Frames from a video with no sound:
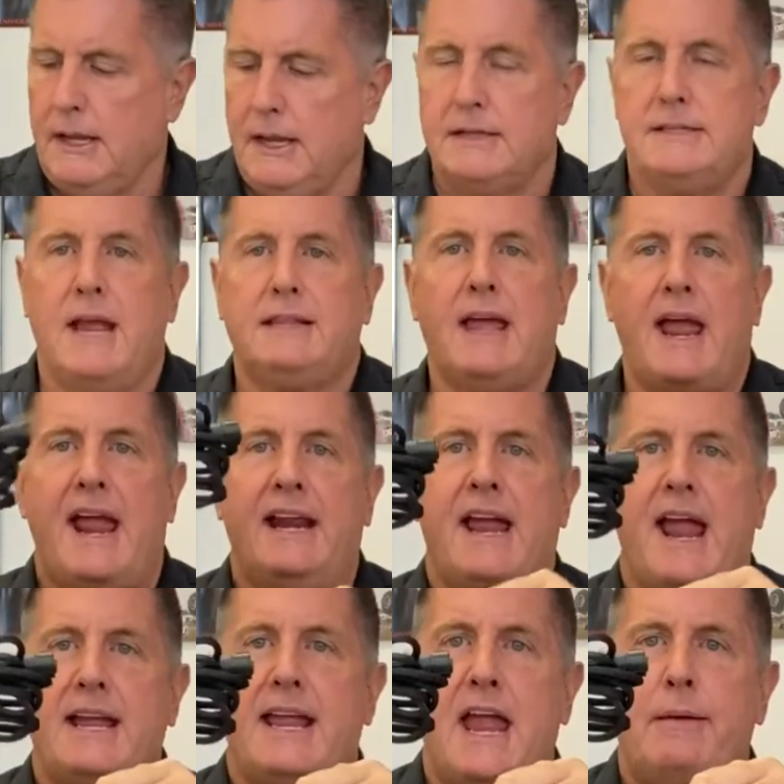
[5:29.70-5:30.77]
Take the A to
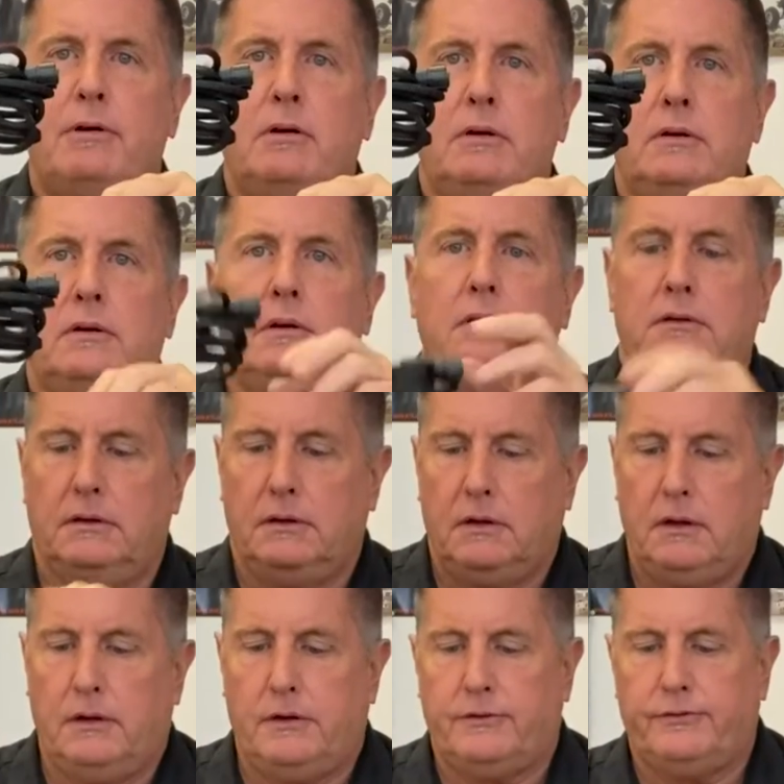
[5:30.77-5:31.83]
A cable
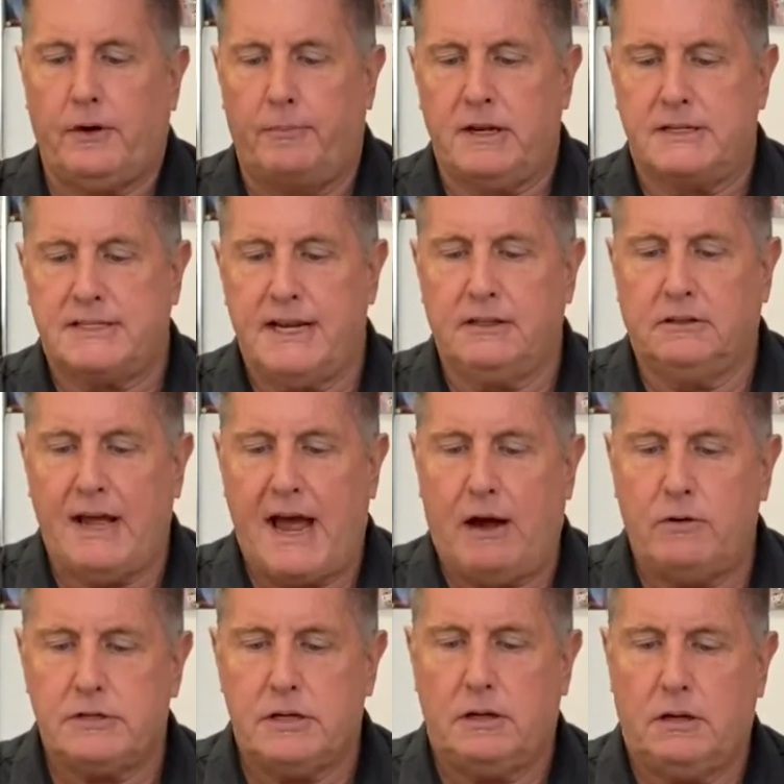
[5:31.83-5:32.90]
from the signal
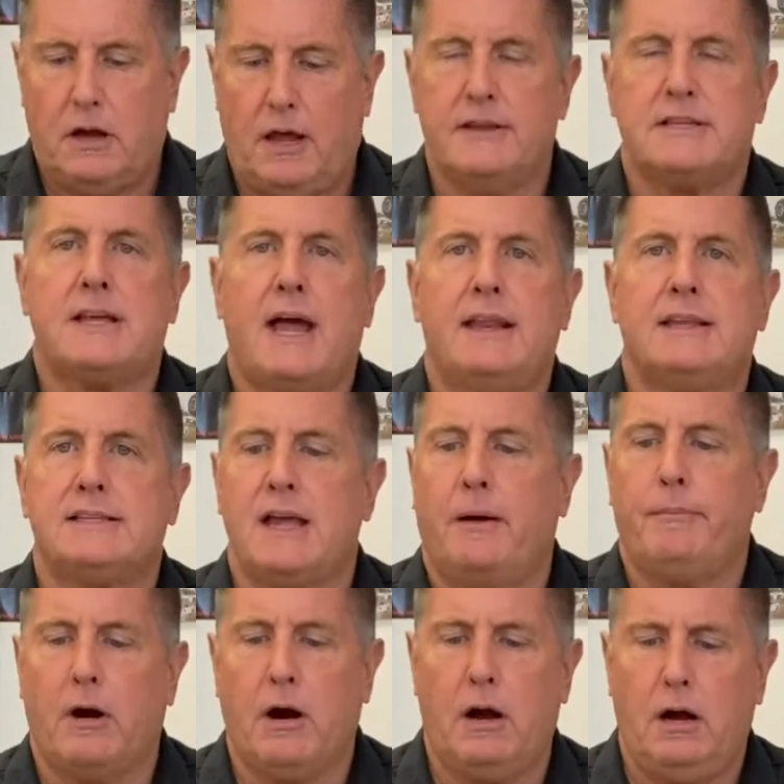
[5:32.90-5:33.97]
out on the side of the
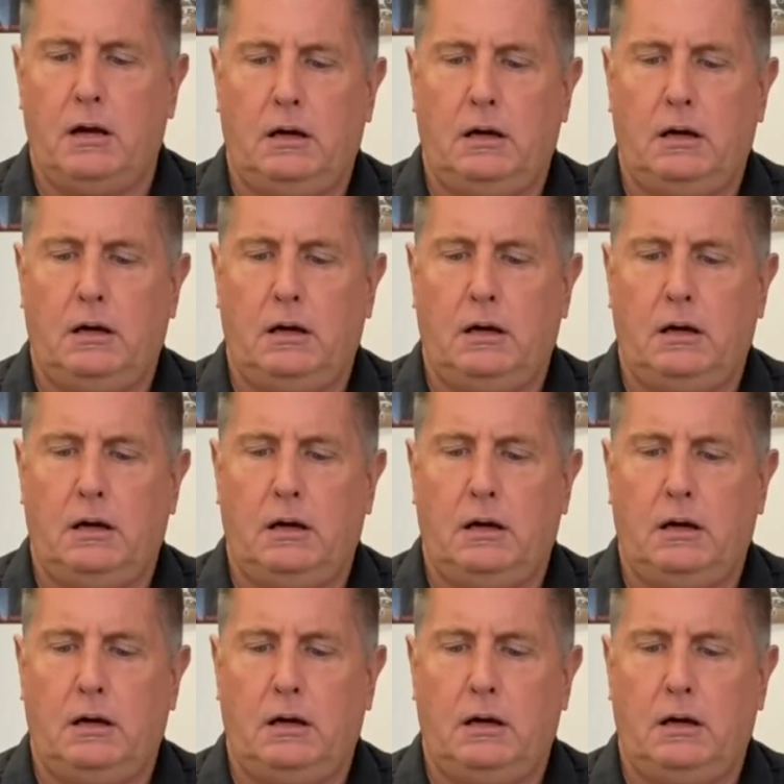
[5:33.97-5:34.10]
soundbar